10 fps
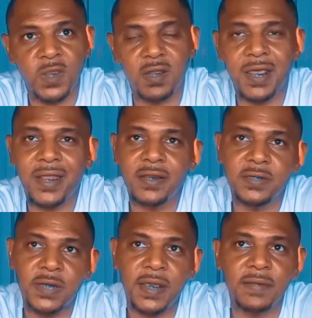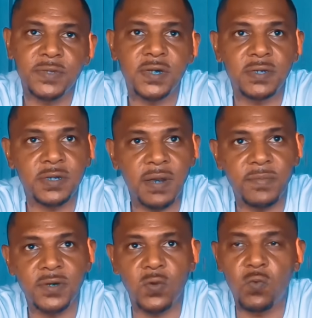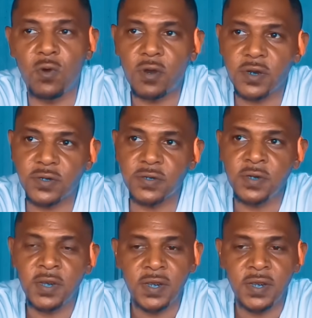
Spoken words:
a lot of the times in the summer the water